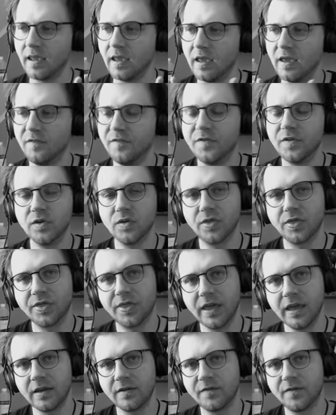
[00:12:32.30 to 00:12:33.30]
If you
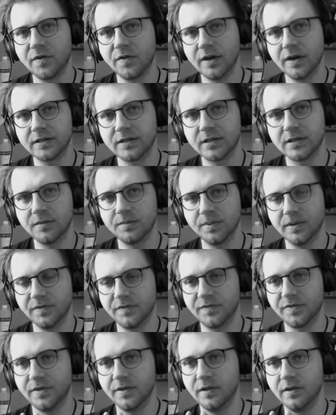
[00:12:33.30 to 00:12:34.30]
think, for example,
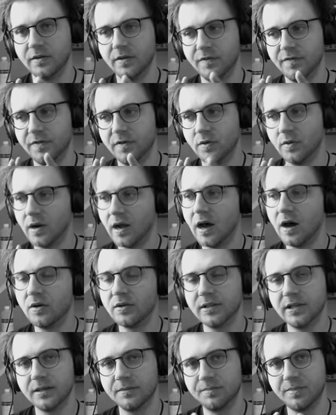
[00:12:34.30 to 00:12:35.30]
if your
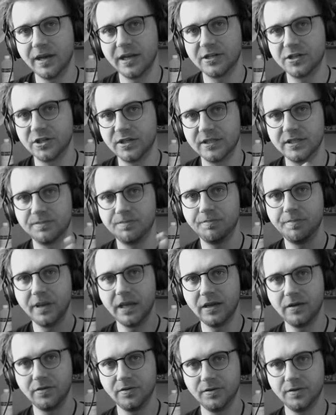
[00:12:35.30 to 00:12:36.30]
outlet patch is
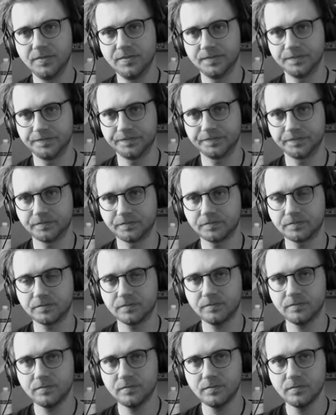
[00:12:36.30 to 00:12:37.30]
bigger,
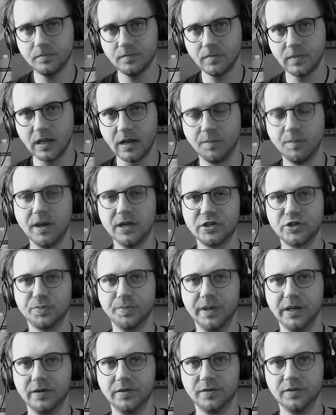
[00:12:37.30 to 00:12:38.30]
much
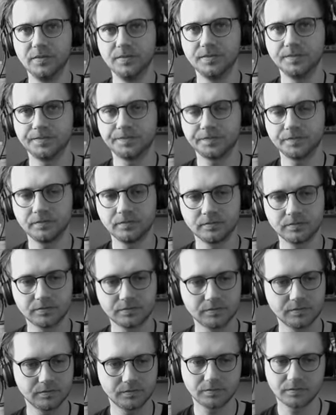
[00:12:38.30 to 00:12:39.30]
bigger,
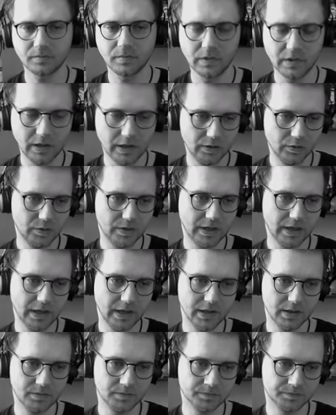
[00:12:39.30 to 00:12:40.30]
then you
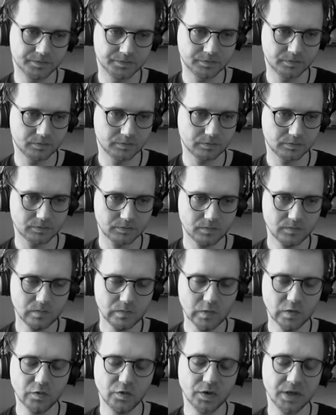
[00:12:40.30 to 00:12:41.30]
can,
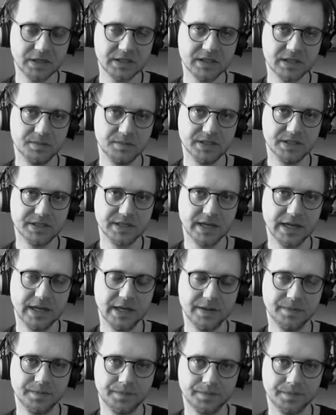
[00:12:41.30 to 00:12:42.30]
for example, say
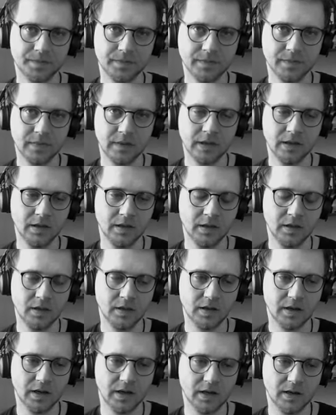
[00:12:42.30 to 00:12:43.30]

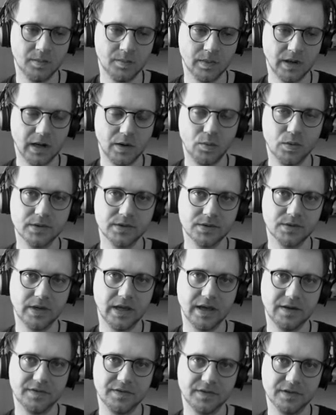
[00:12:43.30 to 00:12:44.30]
I want to
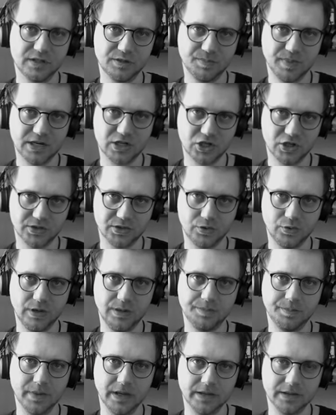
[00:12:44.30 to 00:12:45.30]
have a special
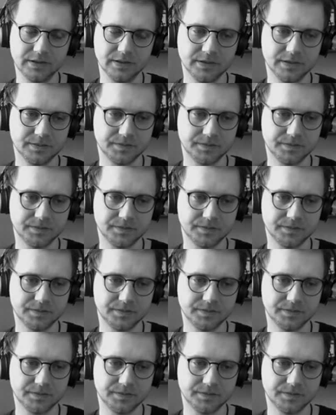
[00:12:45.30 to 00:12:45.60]
treatment.